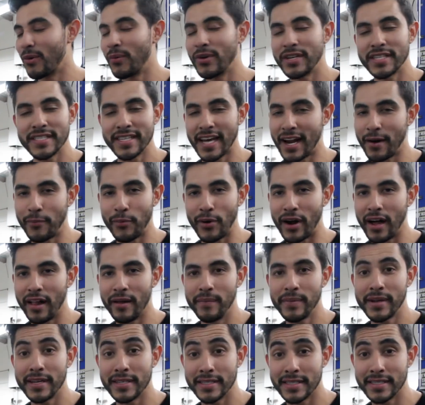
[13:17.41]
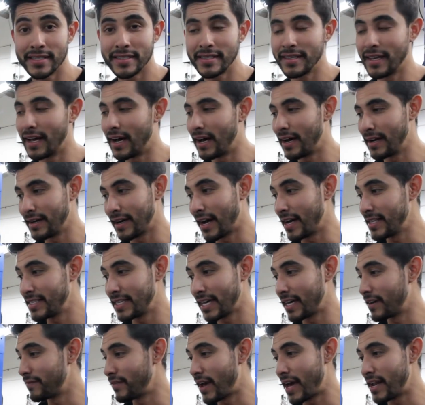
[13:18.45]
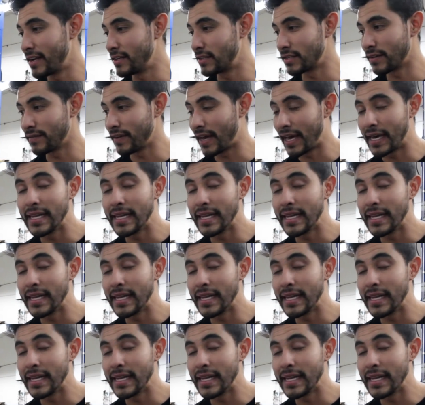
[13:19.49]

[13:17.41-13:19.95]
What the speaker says: which is not a problem because I take advantage of